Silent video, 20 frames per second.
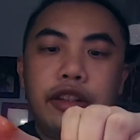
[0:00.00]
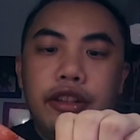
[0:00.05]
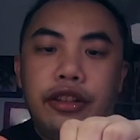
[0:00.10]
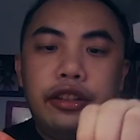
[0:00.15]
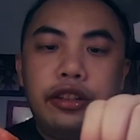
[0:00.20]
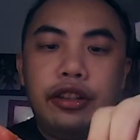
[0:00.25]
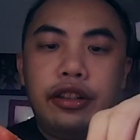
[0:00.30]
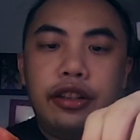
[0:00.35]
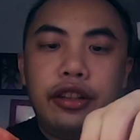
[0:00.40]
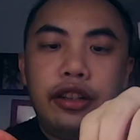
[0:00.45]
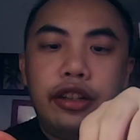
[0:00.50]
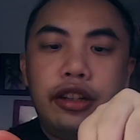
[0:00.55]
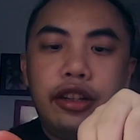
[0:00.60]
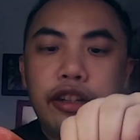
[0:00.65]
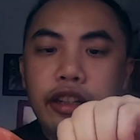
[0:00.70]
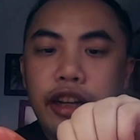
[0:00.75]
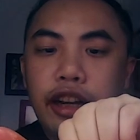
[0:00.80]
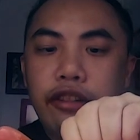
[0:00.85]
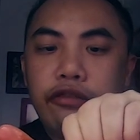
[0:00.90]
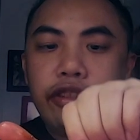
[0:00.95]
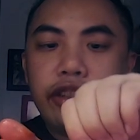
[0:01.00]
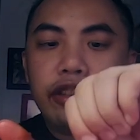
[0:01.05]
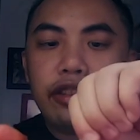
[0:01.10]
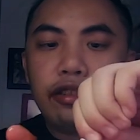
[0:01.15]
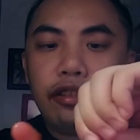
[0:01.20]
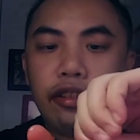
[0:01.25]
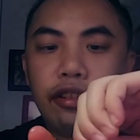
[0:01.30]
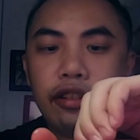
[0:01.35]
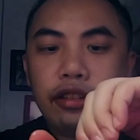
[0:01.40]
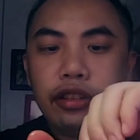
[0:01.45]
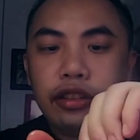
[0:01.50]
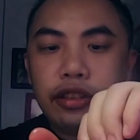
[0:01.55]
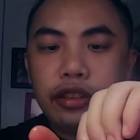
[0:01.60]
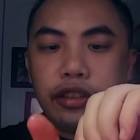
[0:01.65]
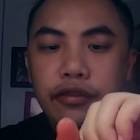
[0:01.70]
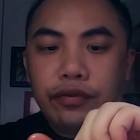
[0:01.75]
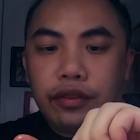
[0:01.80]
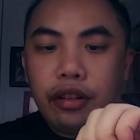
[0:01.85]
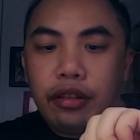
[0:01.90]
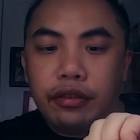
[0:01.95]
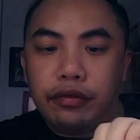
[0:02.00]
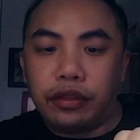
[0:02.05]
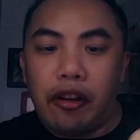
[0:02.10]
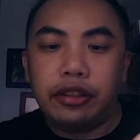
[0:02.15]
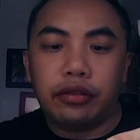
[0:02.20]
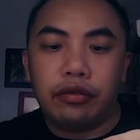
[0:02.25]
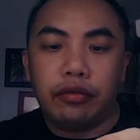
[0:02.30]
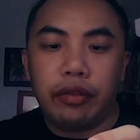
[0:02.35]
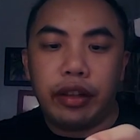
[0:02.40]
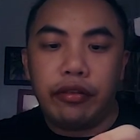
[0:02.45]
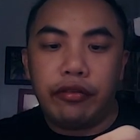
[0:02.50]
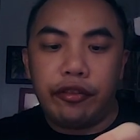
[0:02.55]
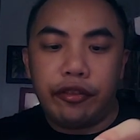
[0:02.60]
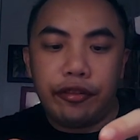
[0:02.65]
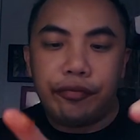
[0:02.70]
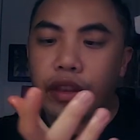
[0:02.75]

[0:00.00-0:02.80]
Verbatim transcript: The, uh, the curry sauce with